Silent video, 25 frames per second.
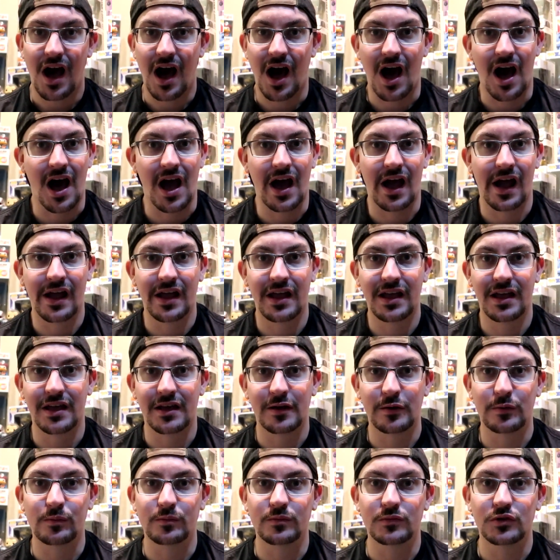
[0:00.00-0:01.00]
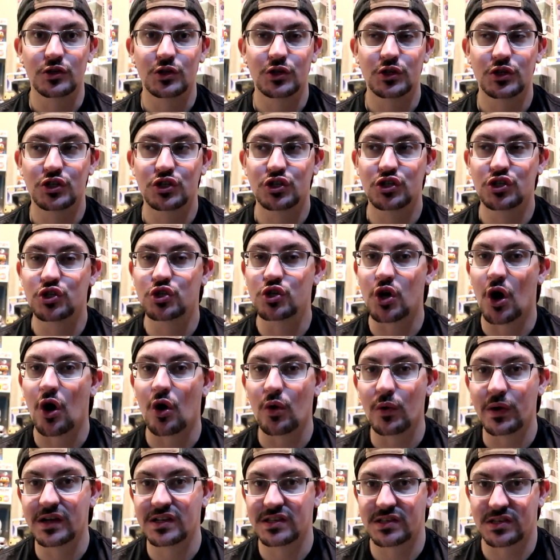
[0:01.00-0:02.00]
I am
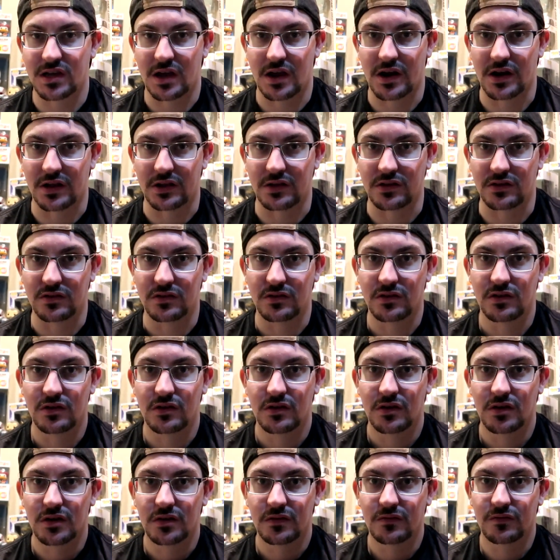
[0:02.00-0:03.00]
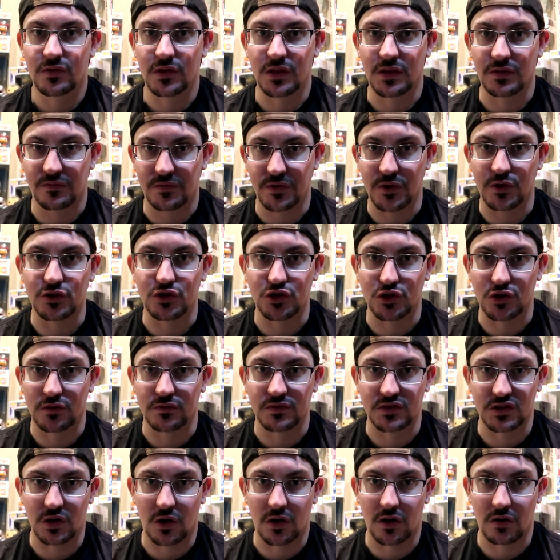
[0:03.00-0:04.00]
so excited for the future
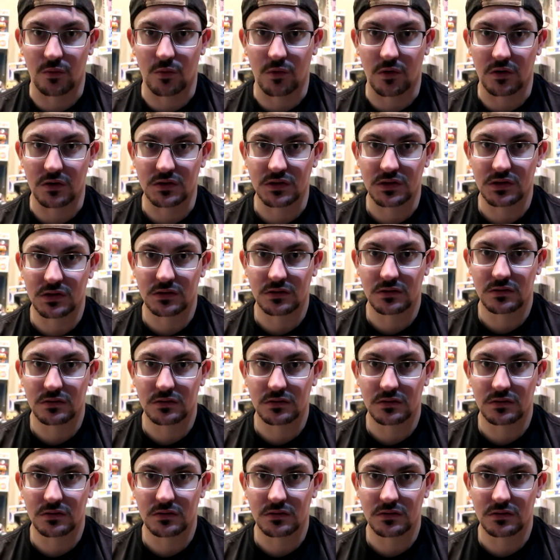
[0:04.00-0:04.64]
of Star Wars.